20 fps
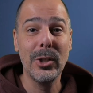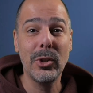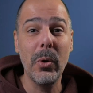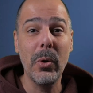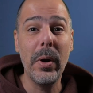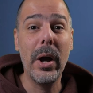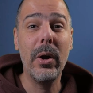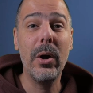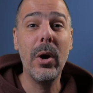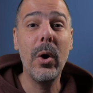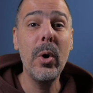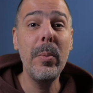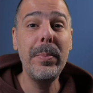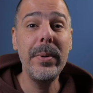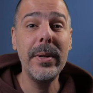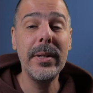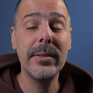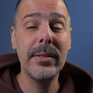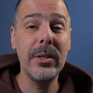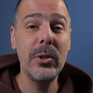So I
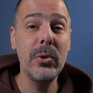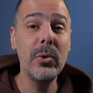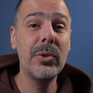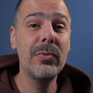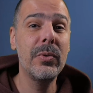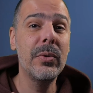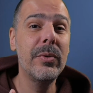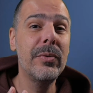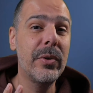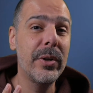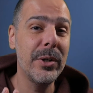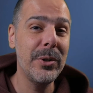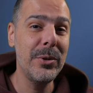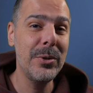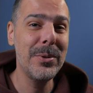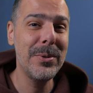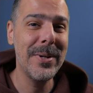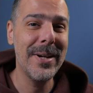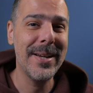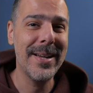hope it's useful for
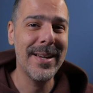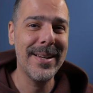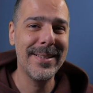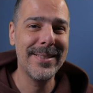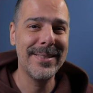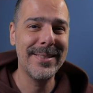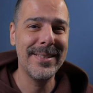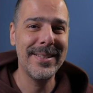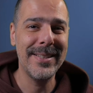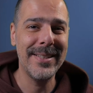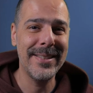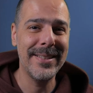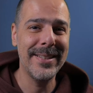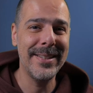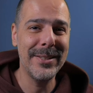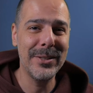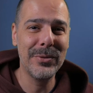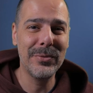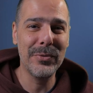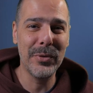you as it
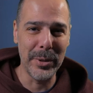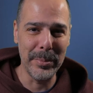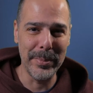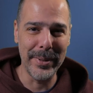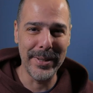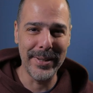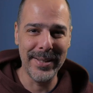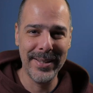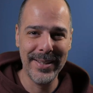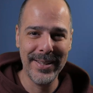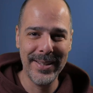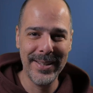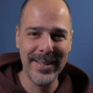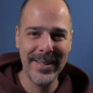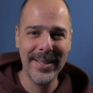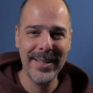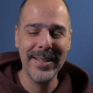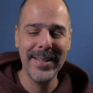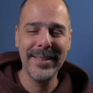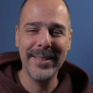is for me.
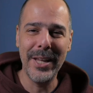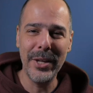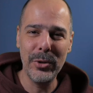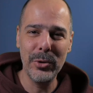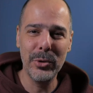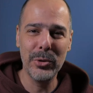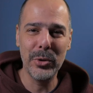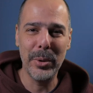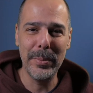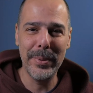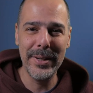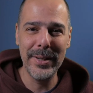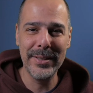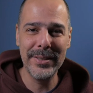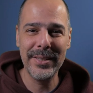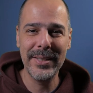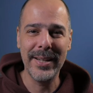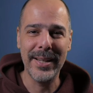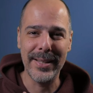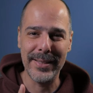Thank you so
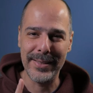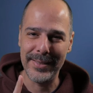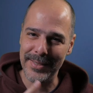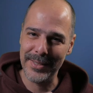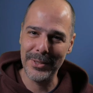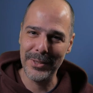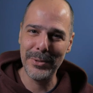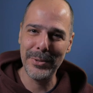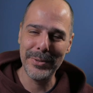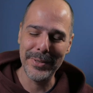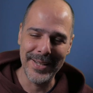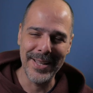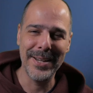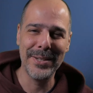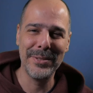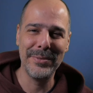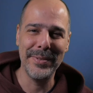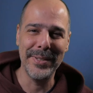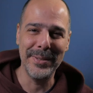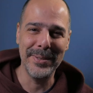much, and see you on the
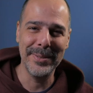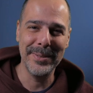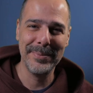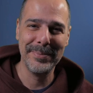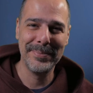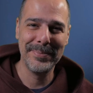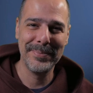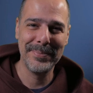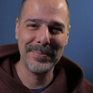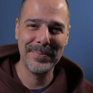next video.